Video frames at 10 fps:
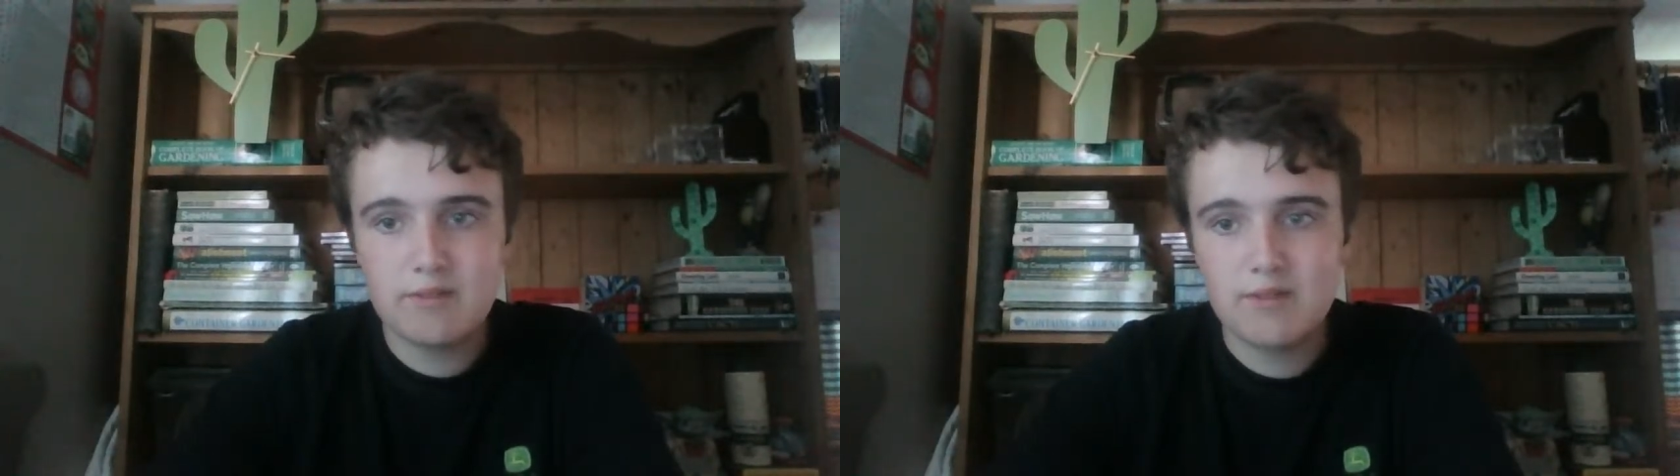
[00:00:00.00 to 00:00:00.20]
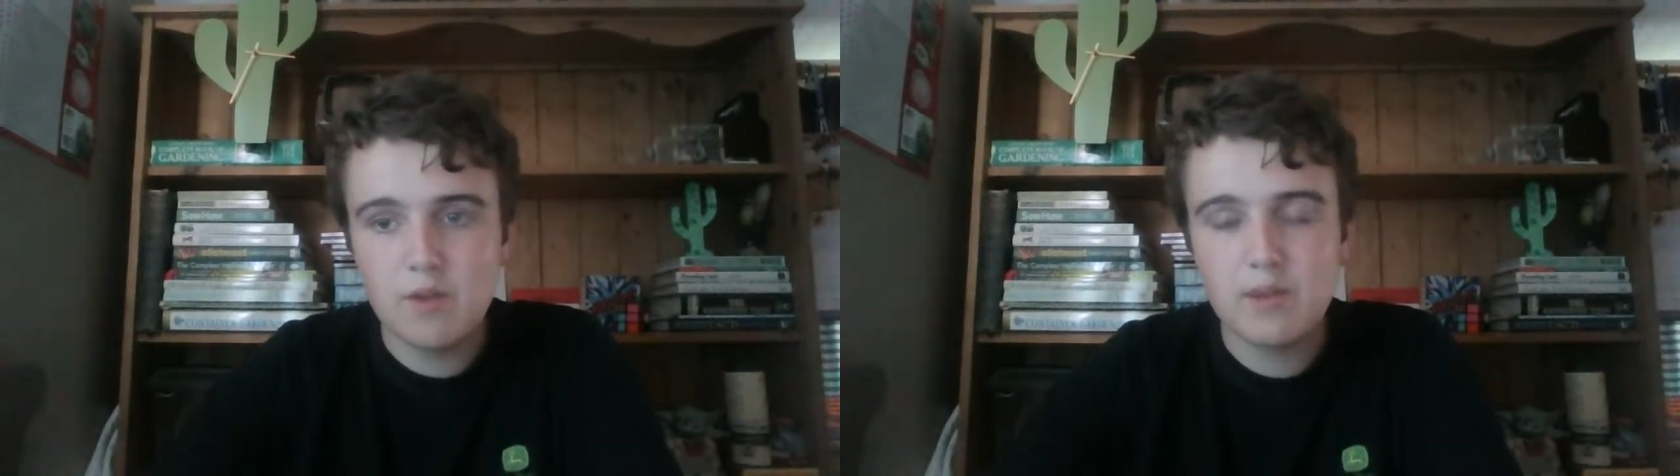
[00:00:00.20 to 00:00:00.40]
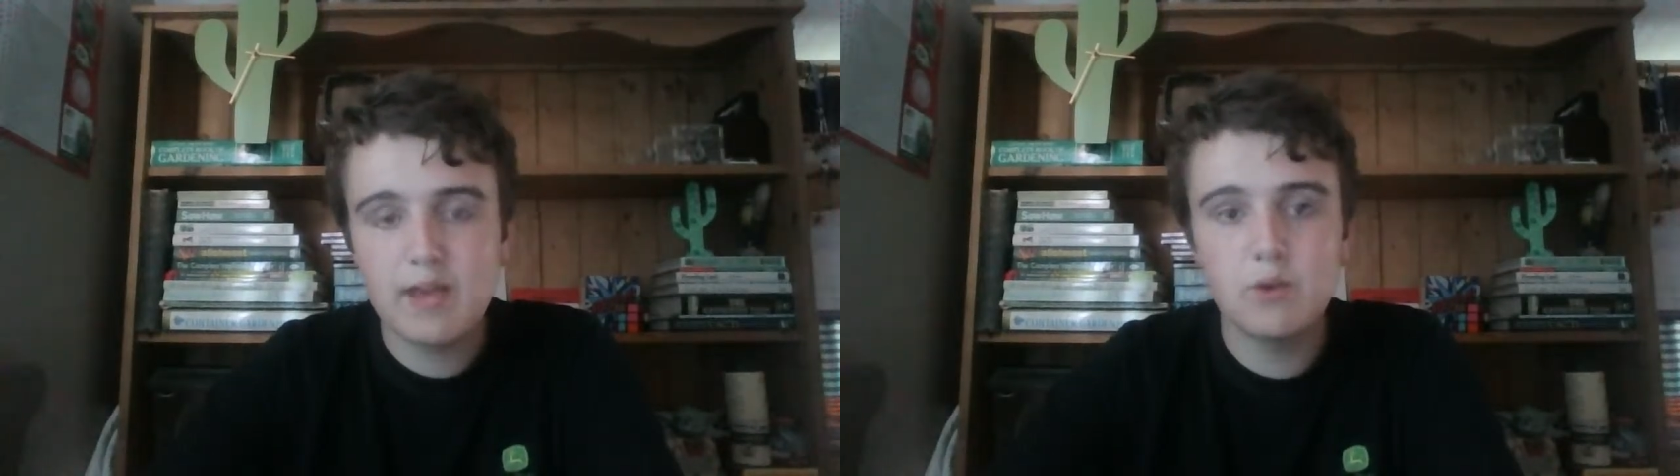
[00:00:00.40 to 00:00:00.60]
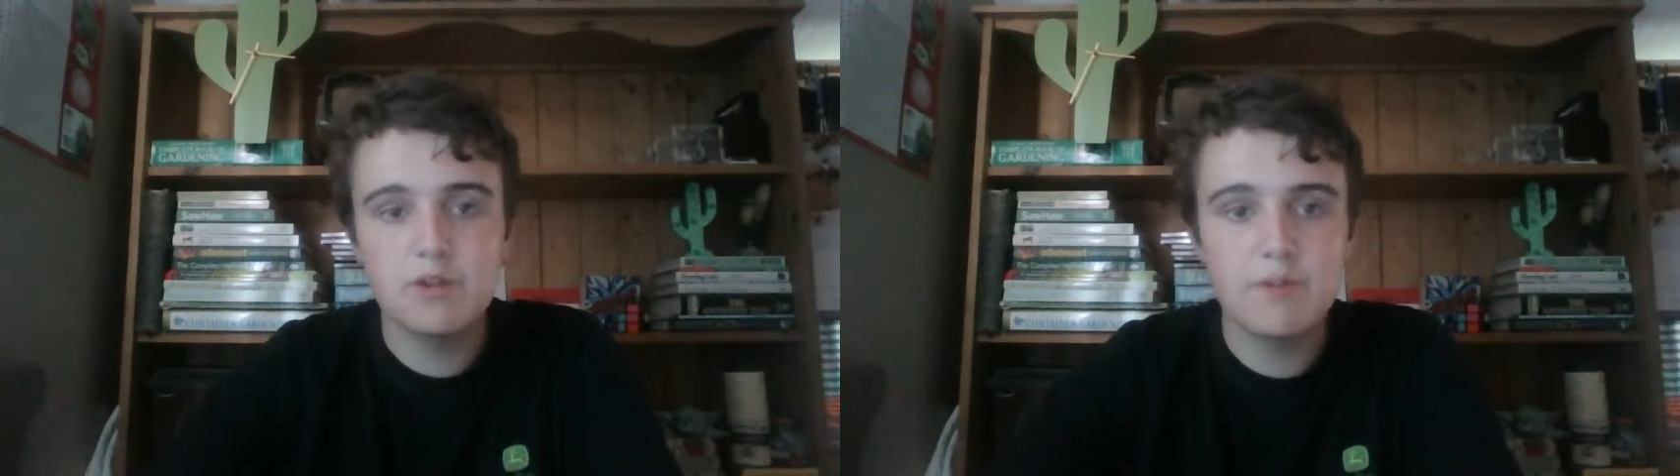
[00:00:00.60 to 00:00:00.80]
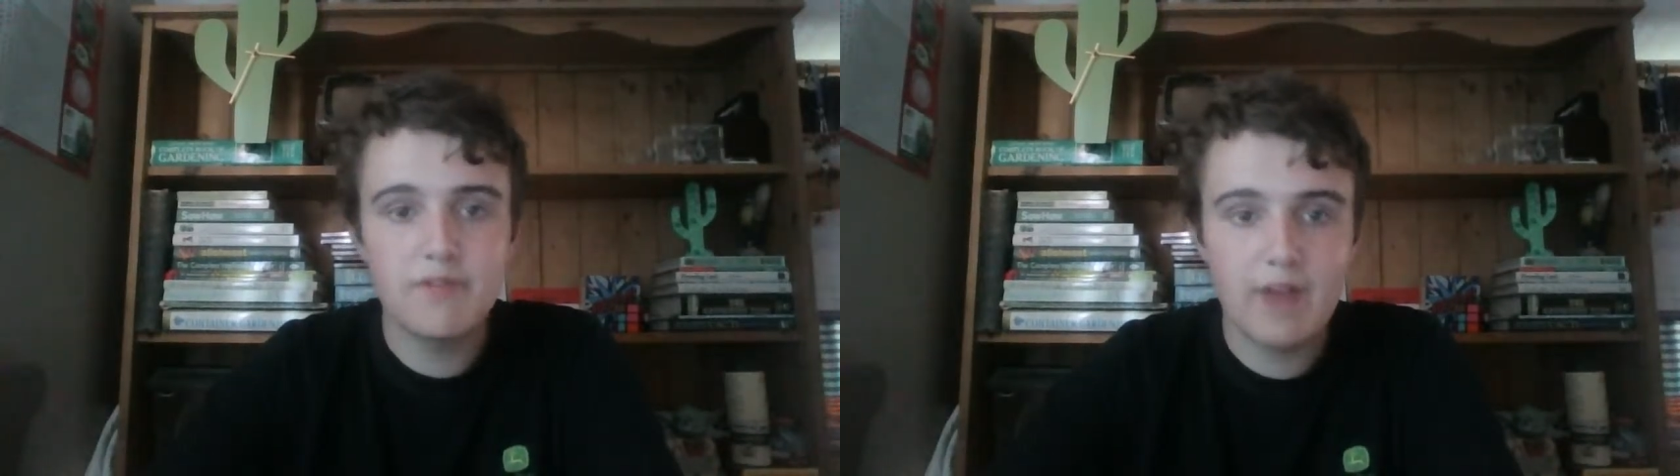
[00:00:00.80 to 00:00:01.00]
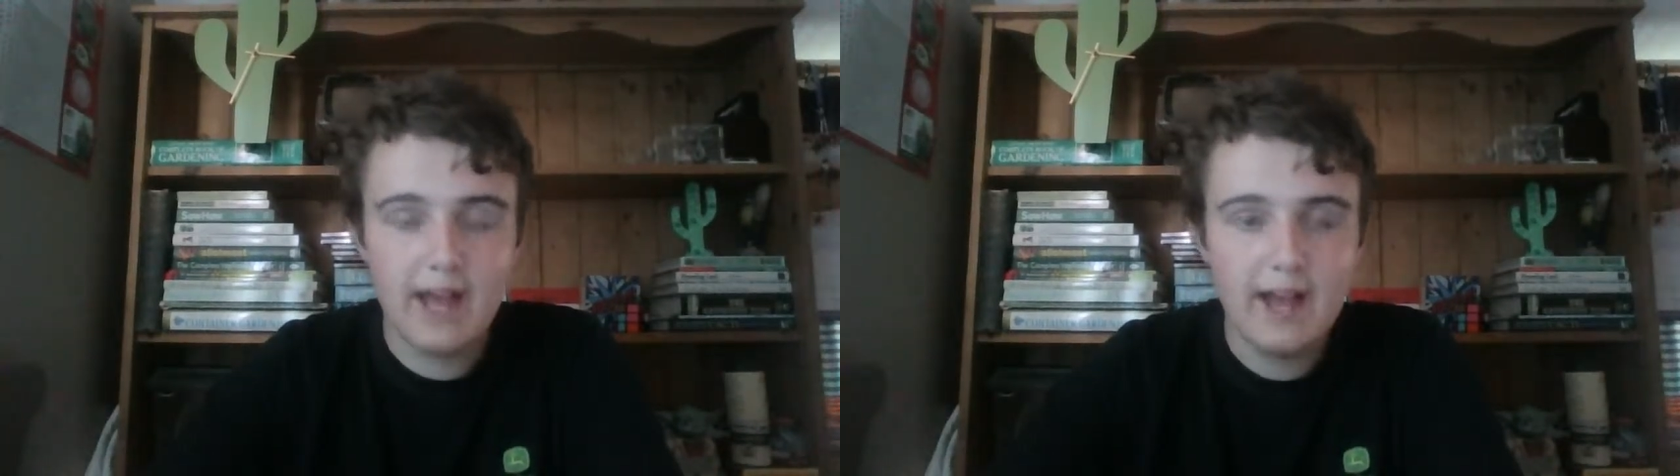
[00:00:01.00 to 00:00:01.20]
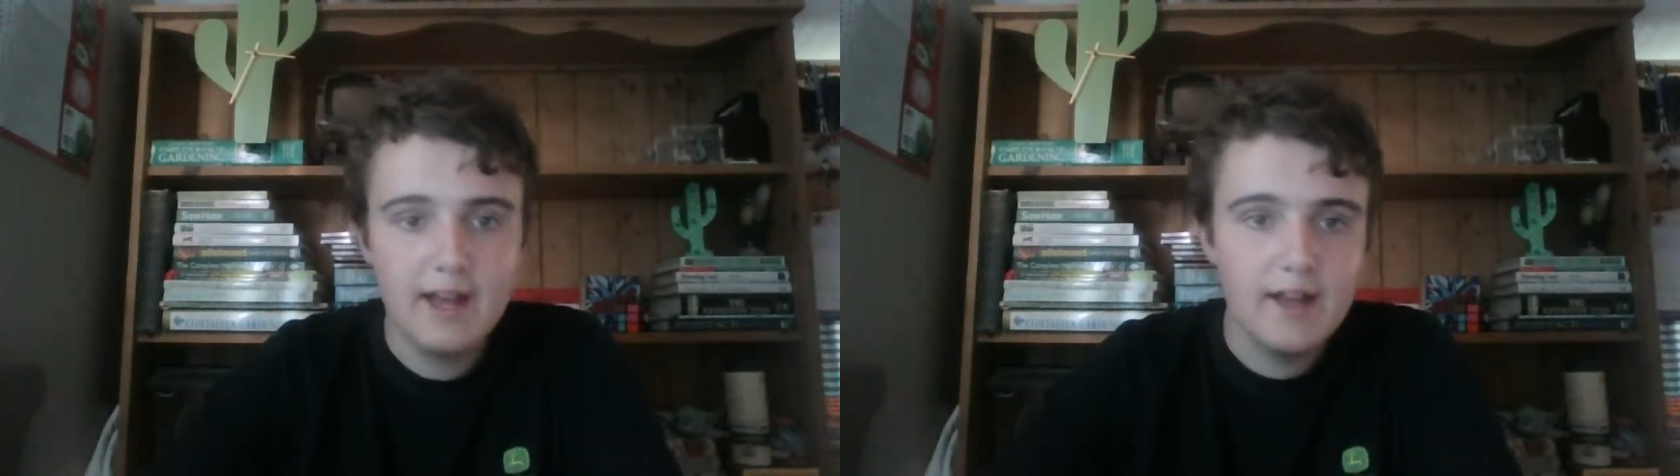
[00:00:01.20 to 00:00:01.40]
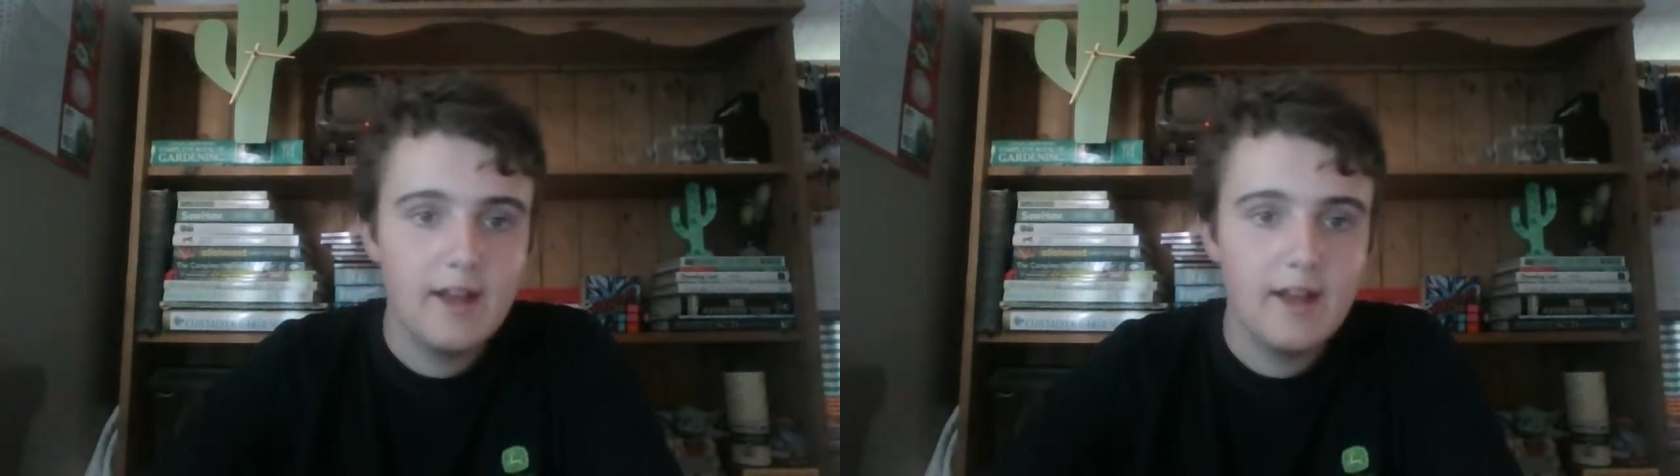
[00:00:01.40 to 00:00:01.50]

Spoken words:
do kill, to be fair.